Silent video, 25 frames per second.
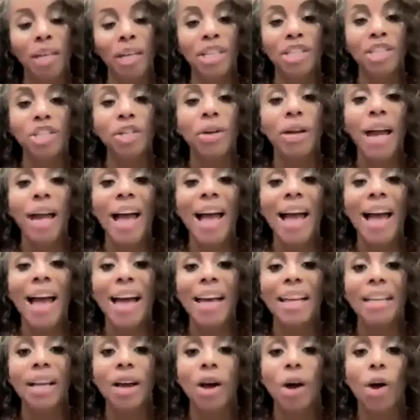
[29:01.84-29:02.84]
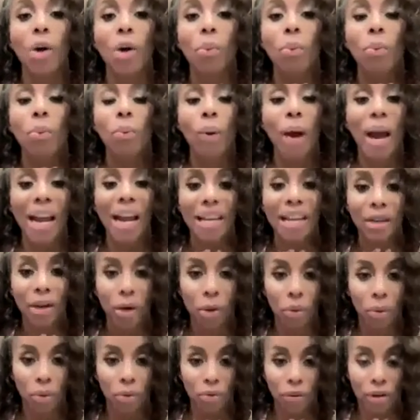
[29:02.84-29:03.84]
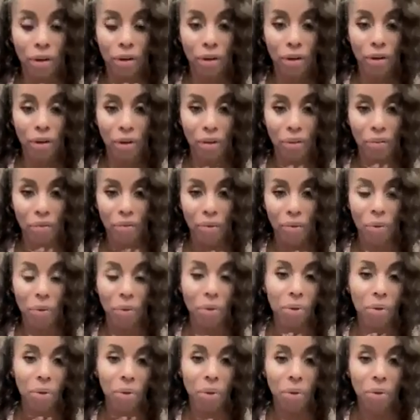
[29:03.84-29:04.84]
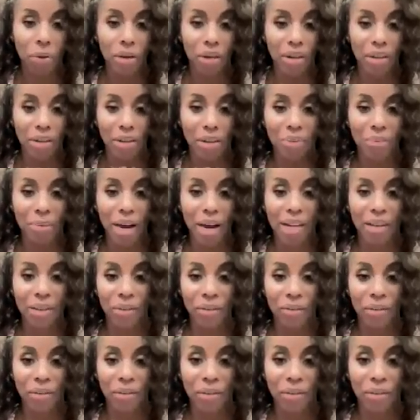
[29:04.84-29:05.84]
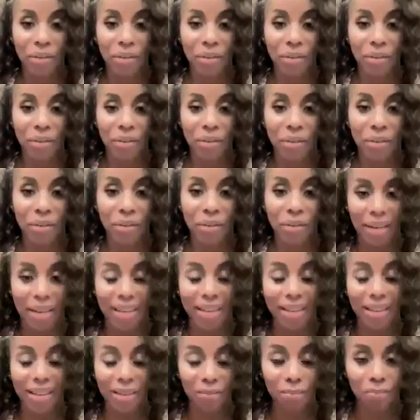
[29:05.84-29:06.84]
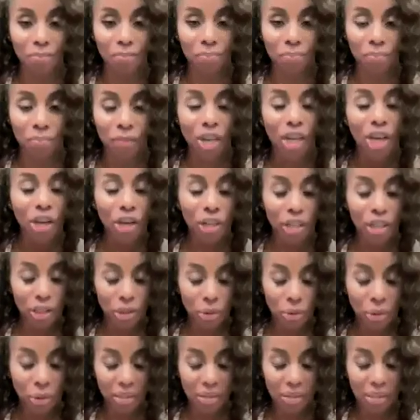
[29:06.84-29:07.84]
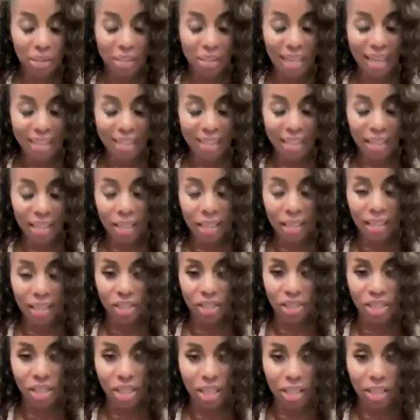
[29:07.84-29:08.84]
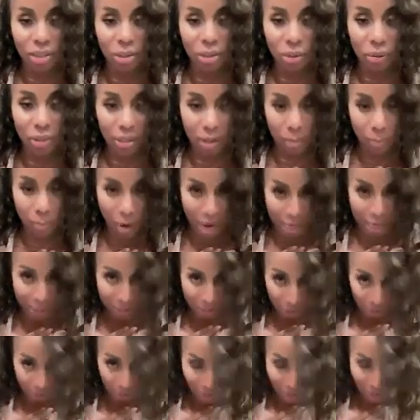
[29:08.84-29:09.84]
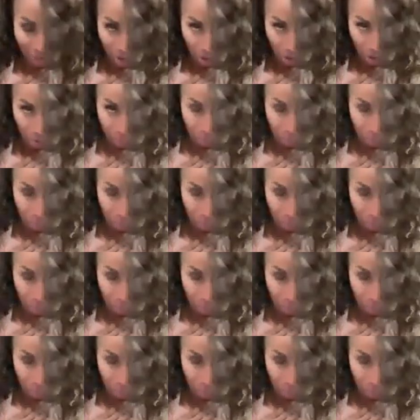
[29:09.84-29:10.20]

you to place your hand right over your vocal cord or right over your thyroid. You're gonna do a little slight tuck of the chin toward the body, so